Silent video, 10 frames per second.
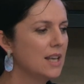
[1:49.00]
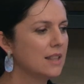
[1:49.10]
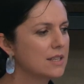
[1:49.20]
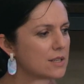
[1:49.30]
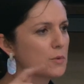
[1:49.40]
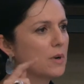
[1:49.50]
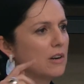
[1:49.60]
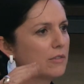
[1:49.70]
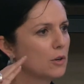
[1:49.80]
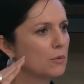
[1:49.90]
This is where
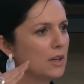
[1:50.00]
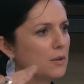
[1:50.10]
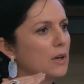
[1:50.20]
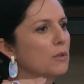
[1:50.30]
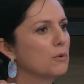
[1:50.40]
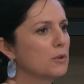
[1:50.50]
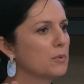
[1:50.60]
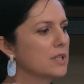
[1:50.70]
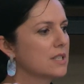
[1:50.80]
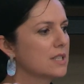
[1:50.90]
I've got right the way through the
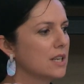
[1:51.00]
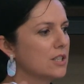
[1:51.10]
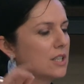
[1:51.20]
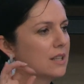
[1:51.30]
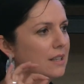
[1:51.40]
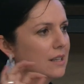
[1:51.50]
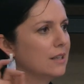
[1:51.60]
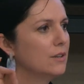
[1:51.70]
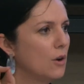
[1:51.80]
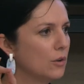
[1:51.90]
presentation, the little
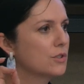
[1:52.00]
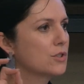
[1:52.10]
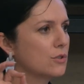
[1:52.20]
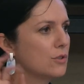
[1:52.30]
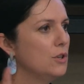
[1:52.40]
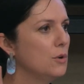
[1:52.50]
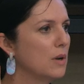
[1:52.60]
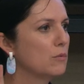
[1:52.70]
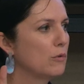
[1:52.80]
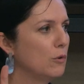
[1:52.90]
nods to the
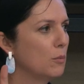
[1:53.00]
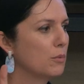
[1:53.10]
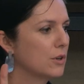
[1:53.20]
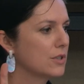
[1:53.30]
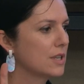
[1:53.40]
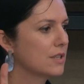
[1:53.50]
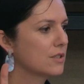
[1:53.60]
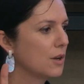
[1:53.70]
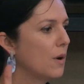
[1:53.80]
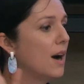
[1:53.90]
UN reform process.
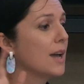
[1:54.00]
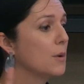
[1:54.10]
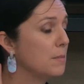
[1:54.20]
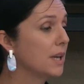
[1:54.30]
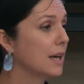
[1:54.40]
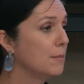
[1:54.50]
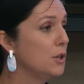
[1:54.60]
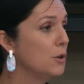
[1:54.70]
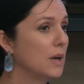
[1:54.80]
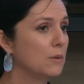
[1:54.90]
So IOM became a
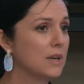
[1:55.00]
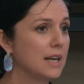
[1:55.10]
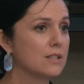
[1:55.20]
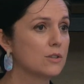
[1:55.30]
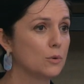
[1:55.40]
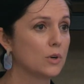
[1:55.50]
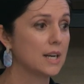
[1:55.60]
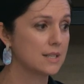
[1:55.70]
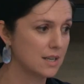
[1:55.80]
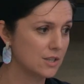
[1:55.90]
UN-related
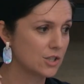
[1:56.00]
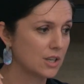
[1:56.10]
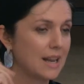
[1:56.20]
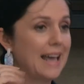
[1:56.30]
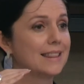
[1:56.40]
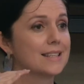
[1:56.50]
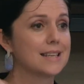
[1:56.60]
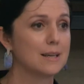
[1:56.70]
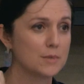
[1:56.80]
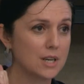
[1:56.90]
organisation at the
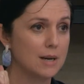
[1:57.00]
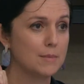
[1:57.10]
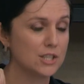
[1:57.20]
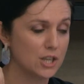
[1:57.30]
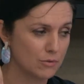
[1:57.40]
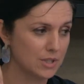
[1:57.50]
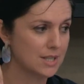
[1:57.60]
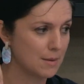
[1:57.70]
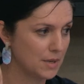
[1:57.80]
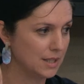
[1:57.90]
same time at General
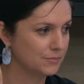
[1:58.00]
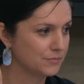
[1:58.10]
Assembly.